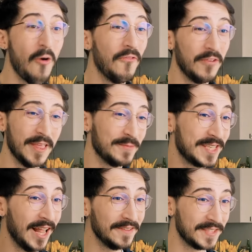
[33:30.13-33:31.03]
offer
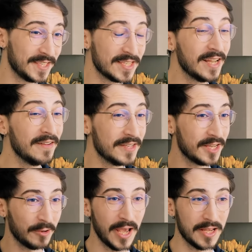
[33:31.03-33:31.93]
themselves as a
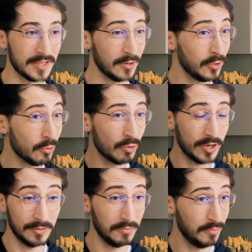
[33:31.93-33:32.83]
service. Okay, so you're
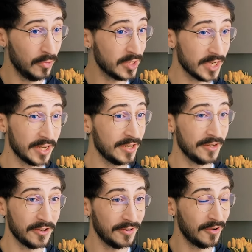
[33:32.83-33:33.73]
a music
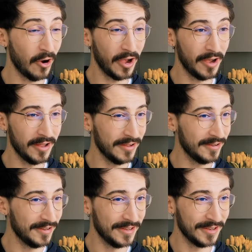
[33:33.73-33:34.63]

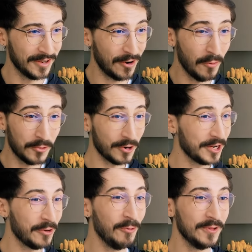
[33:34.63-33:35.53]
uh,
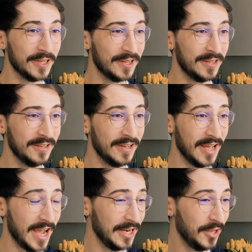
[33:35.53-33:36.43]
copyright holder,
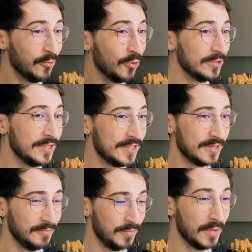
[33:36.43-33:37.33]
and you
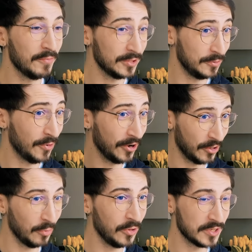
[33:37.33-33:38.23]
want people to buy
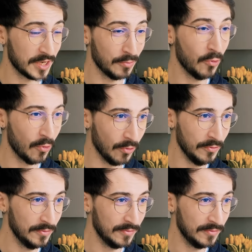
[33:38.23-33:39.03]
your music more,